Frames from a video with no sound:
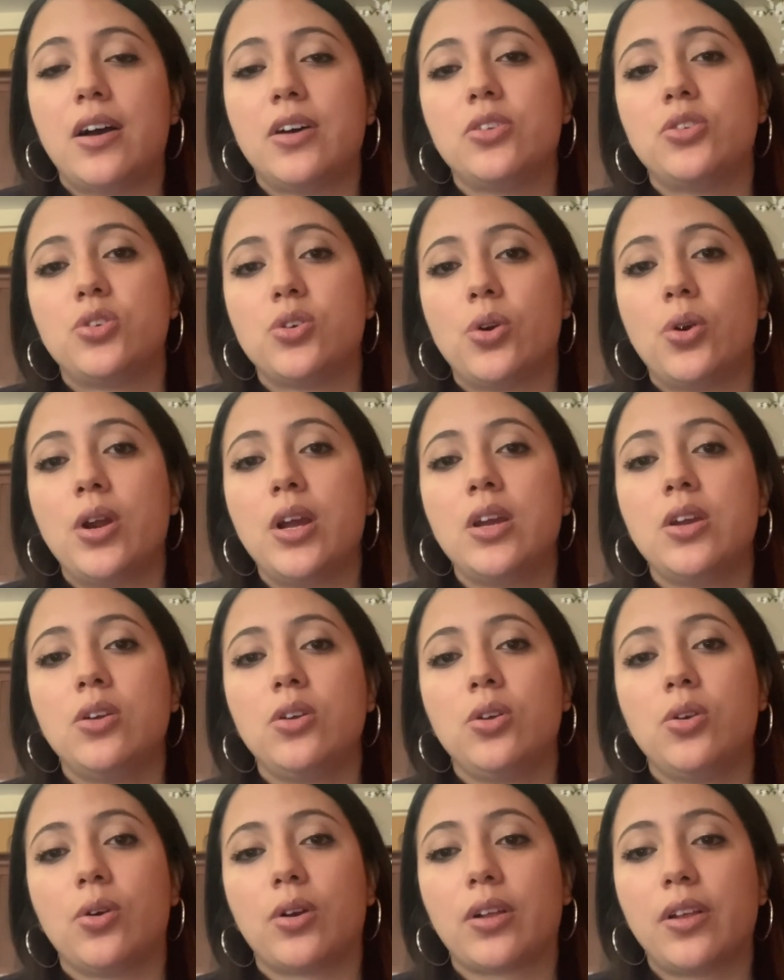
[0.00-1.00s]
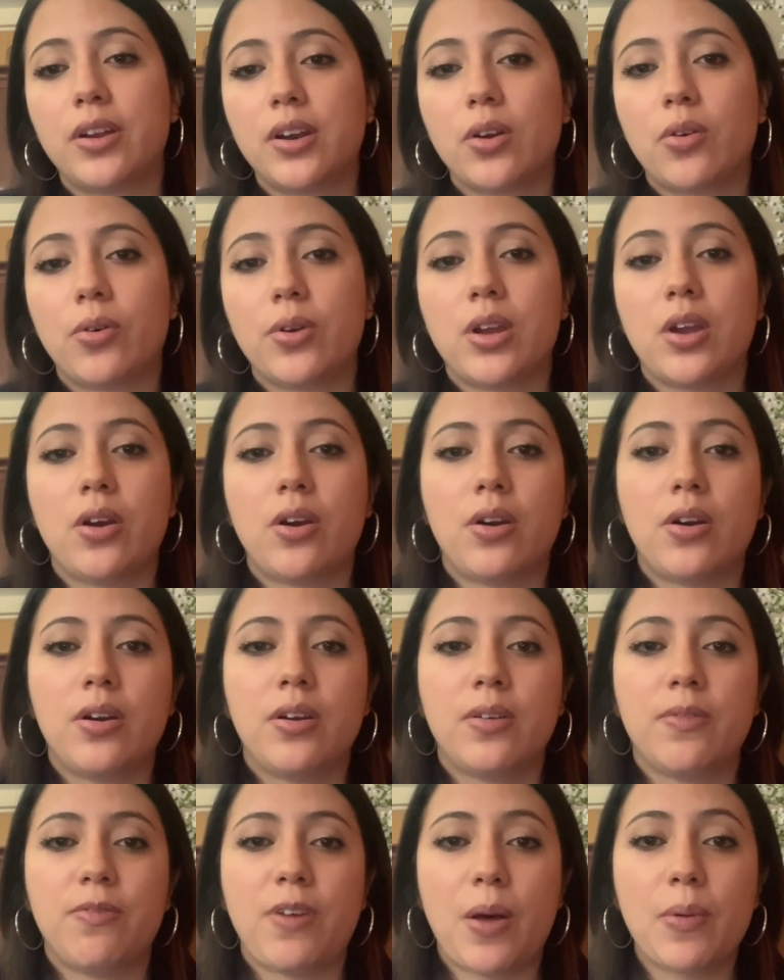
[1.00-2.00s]
During your clinical year,
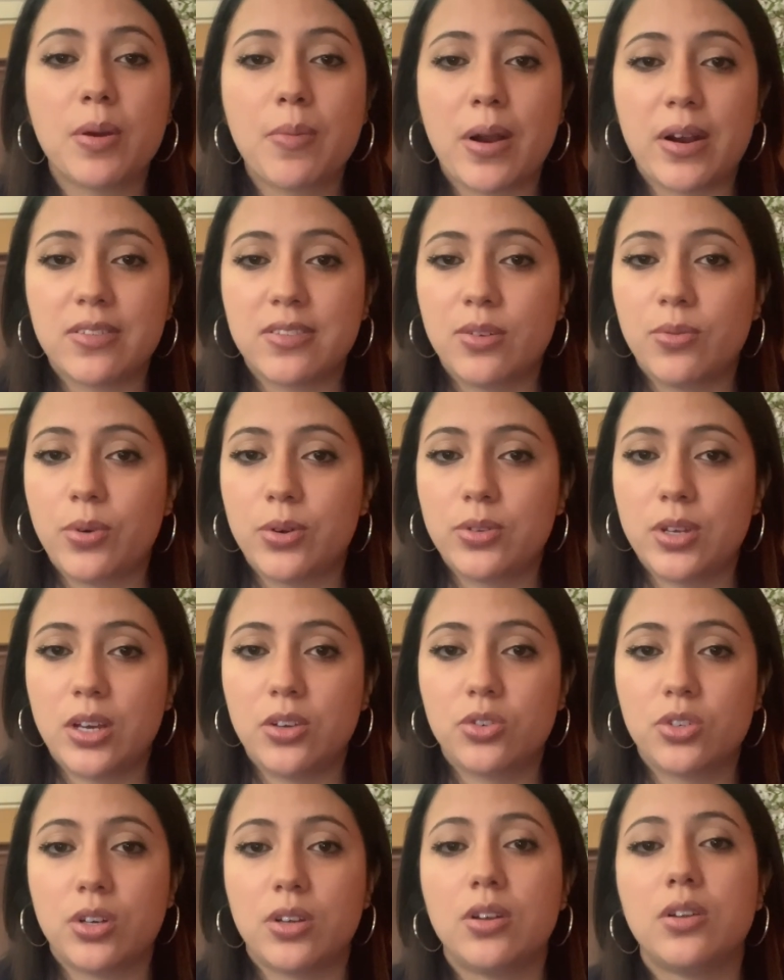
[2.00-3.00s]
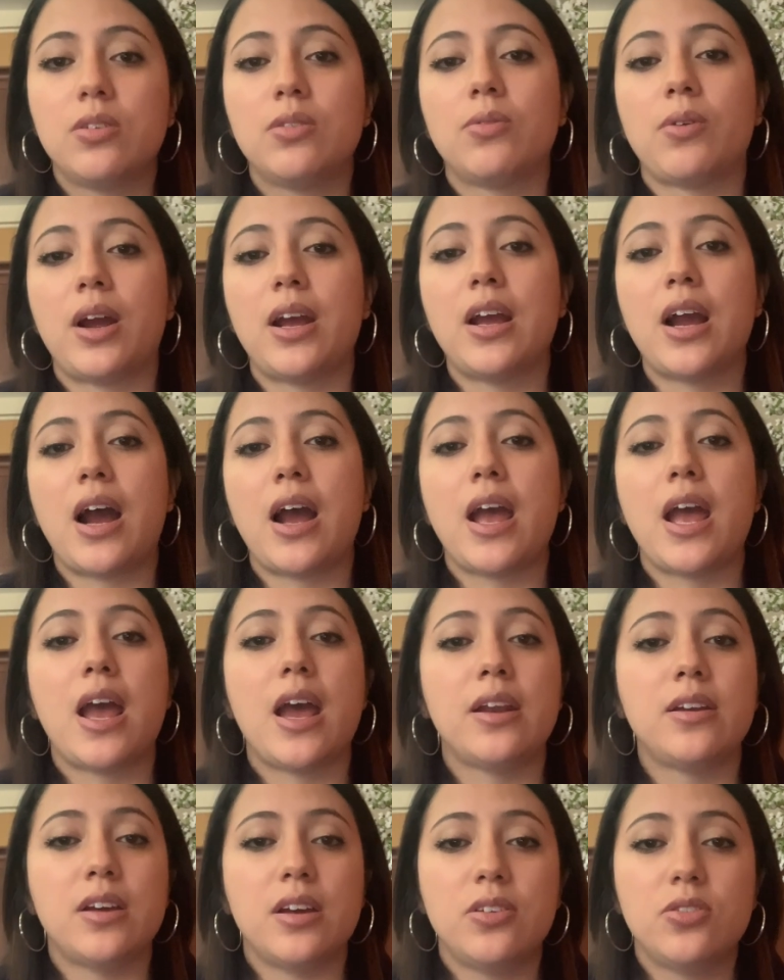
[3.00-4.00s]
family medicine rotation, right,
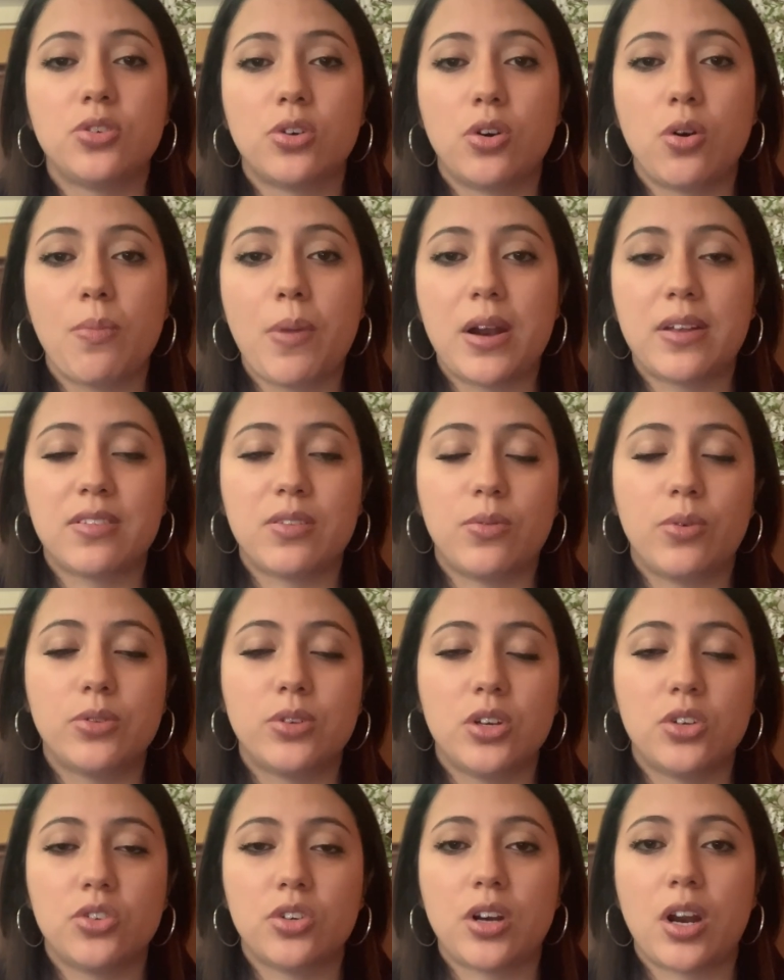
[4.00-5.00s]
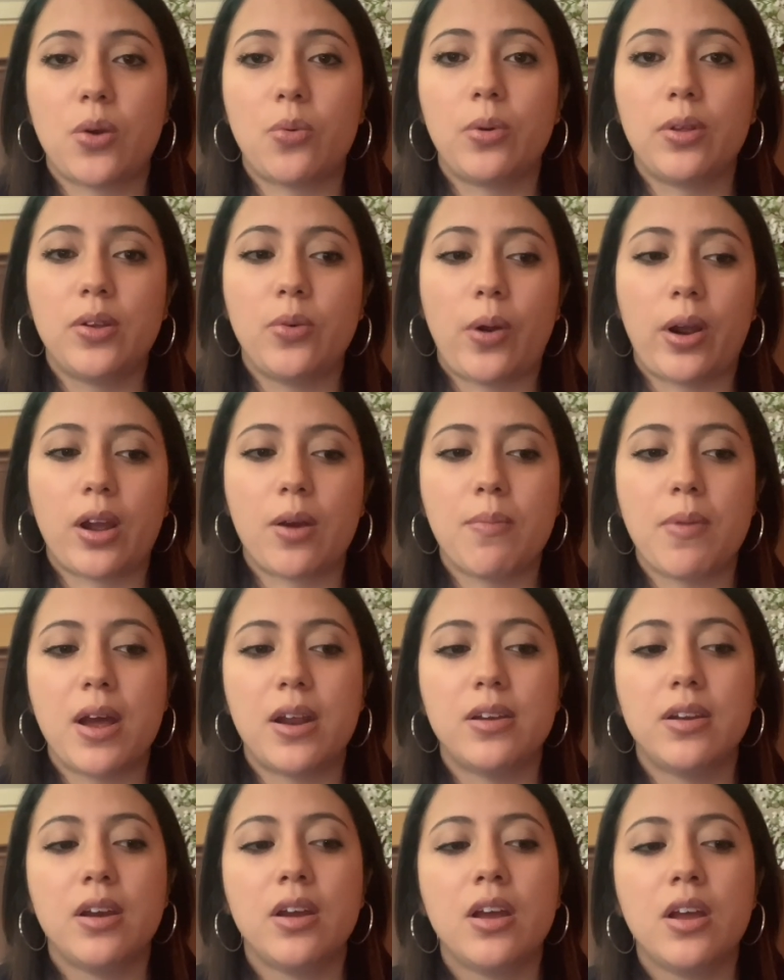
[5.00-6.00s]
and internal medicine rotation, I really
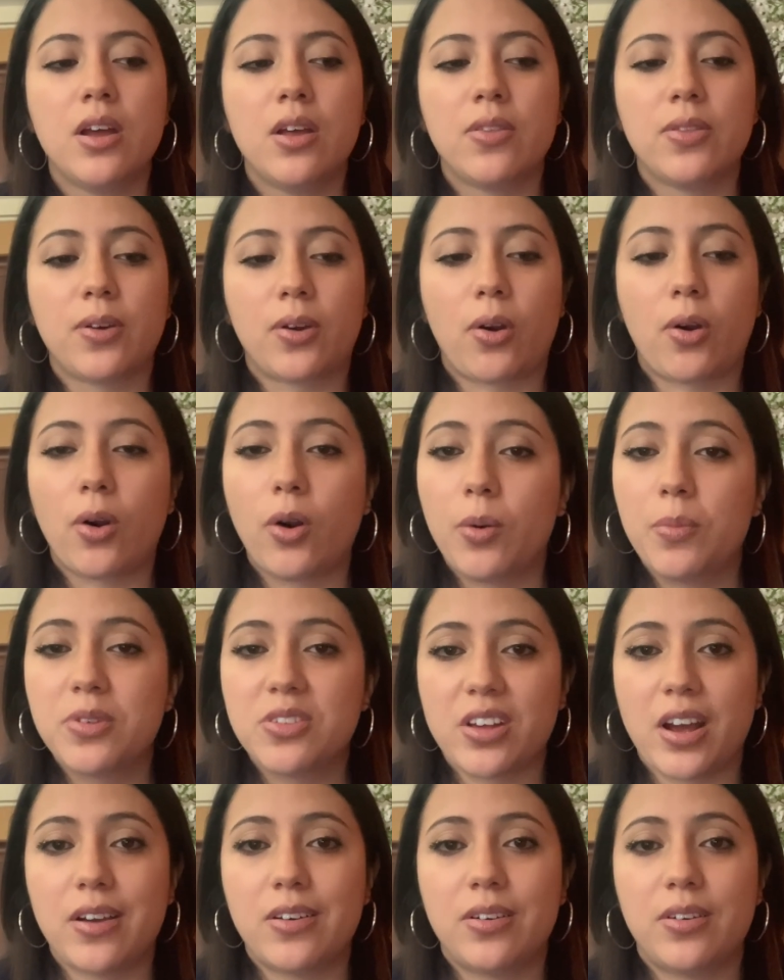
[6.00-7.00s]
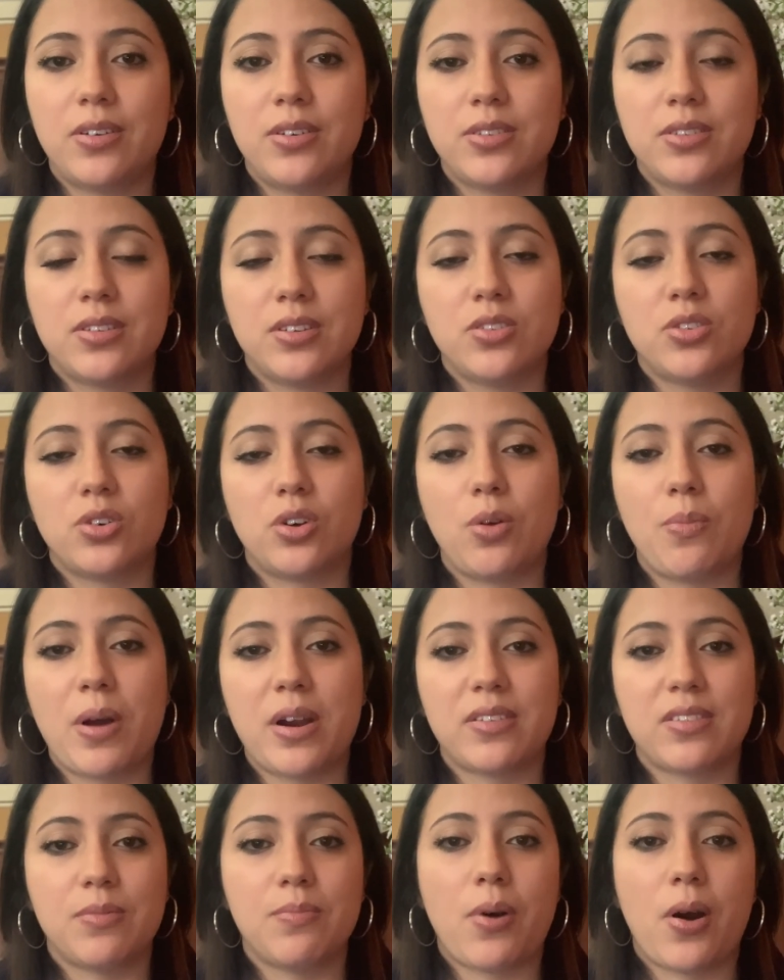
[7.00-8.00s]
recommend the Curbsiders internal
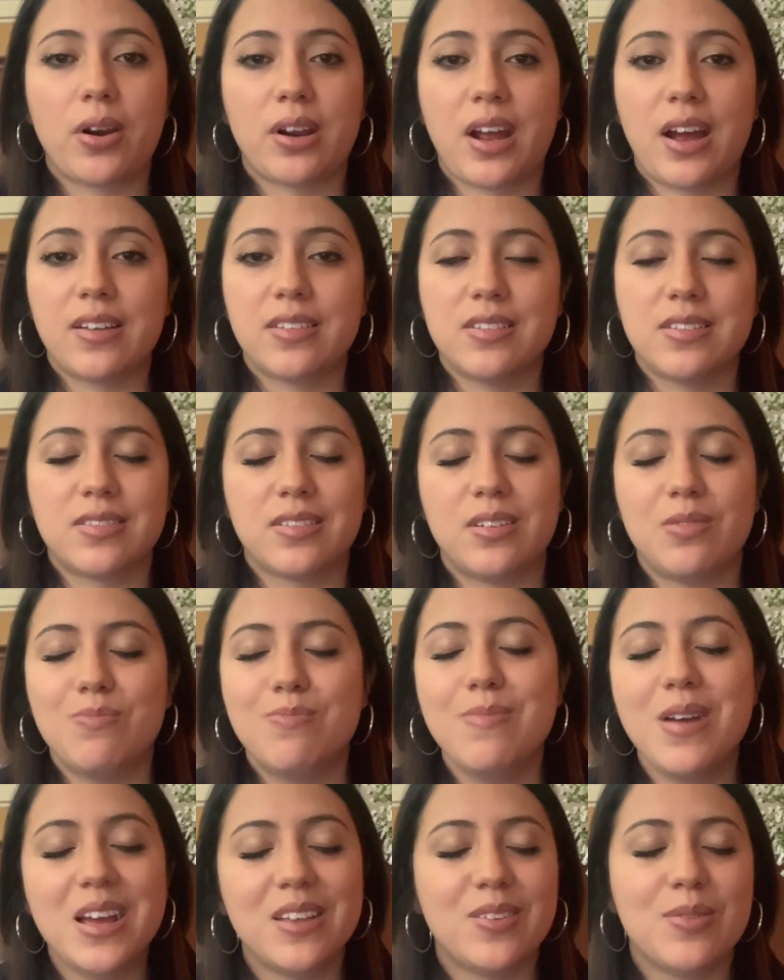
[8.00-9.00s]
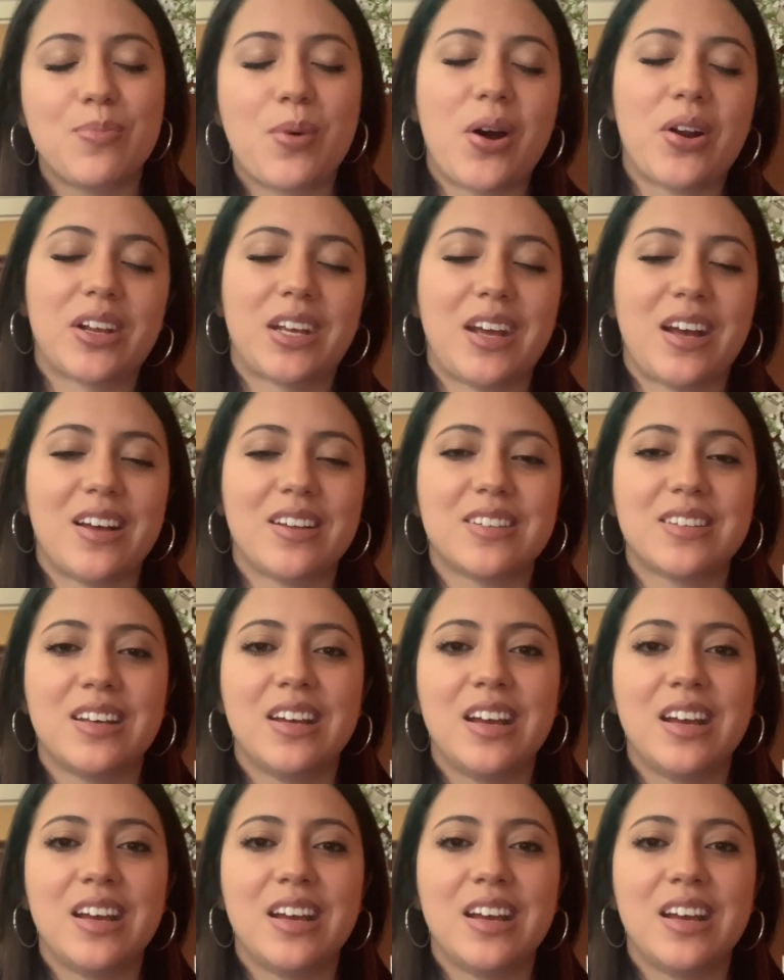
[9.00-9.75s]
medicine podcast. It's an amazing podcast.